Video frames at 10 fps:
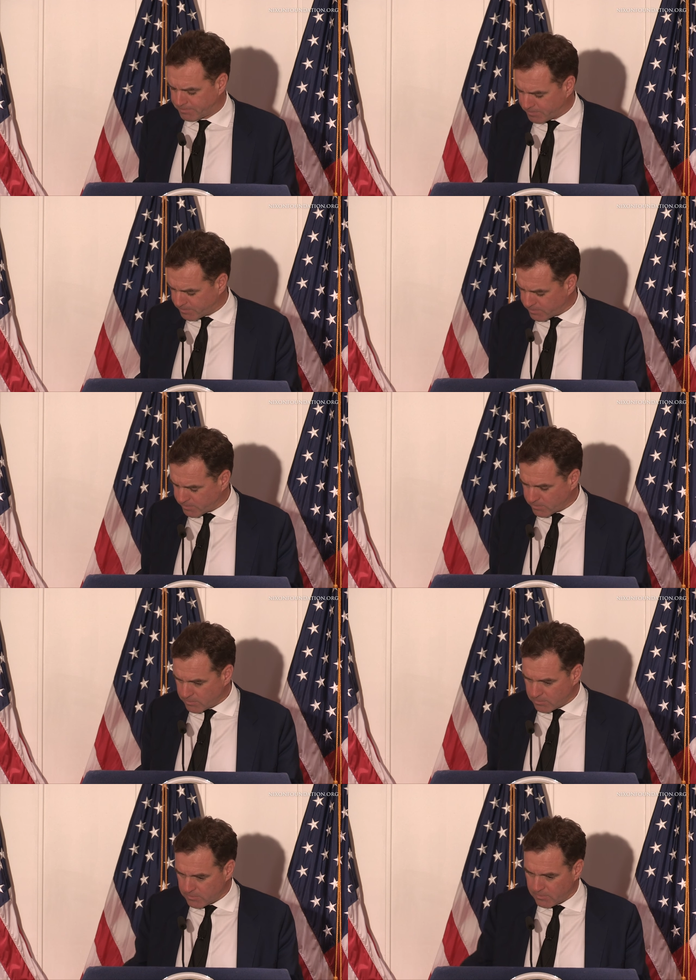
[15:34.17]

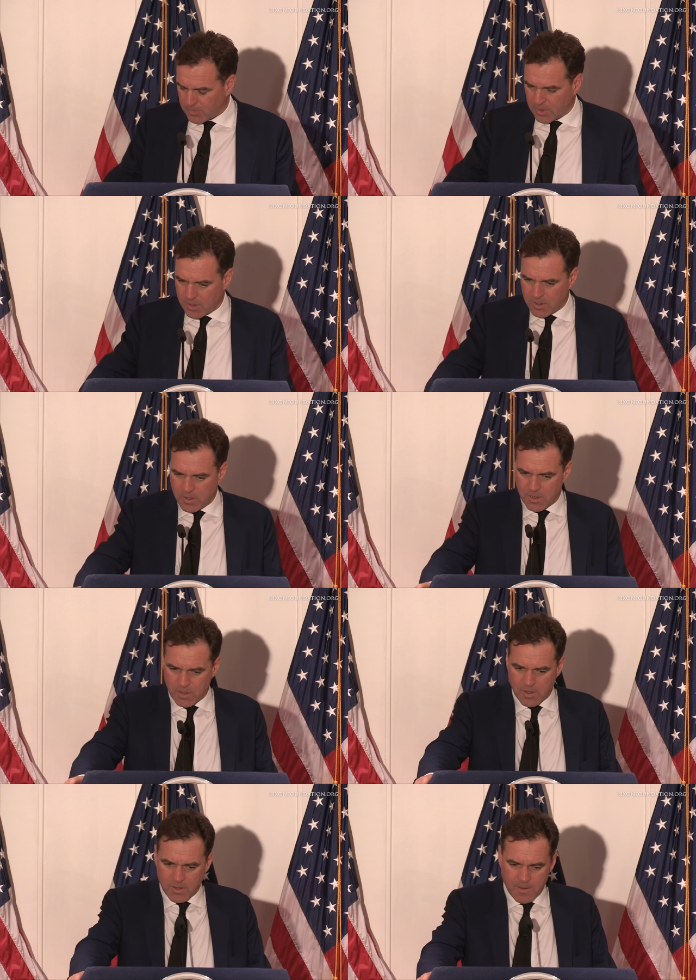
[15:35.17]

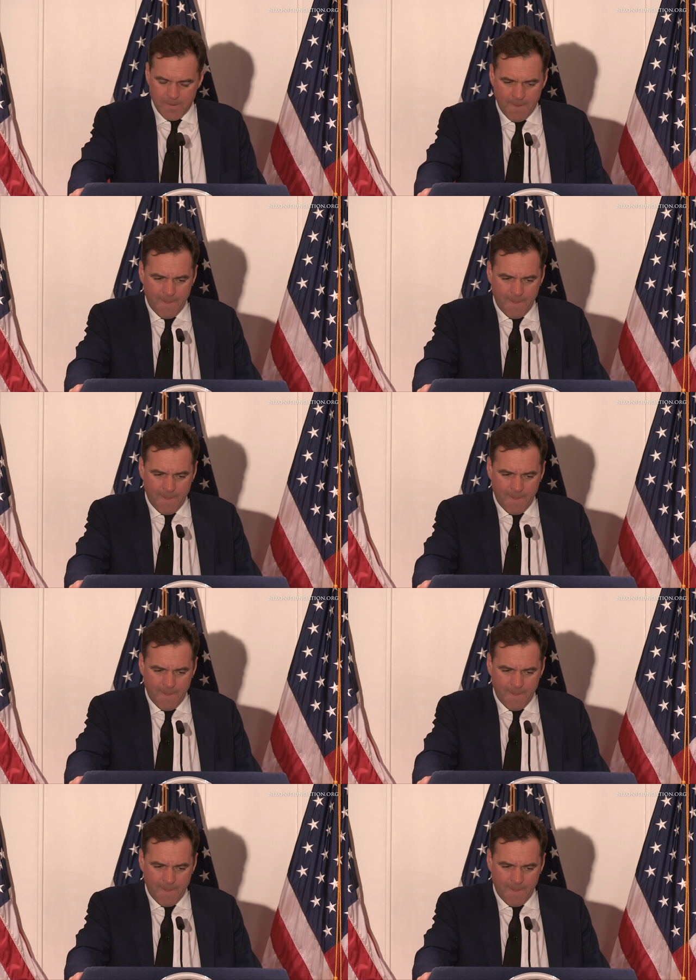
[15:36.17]
Nothing is said.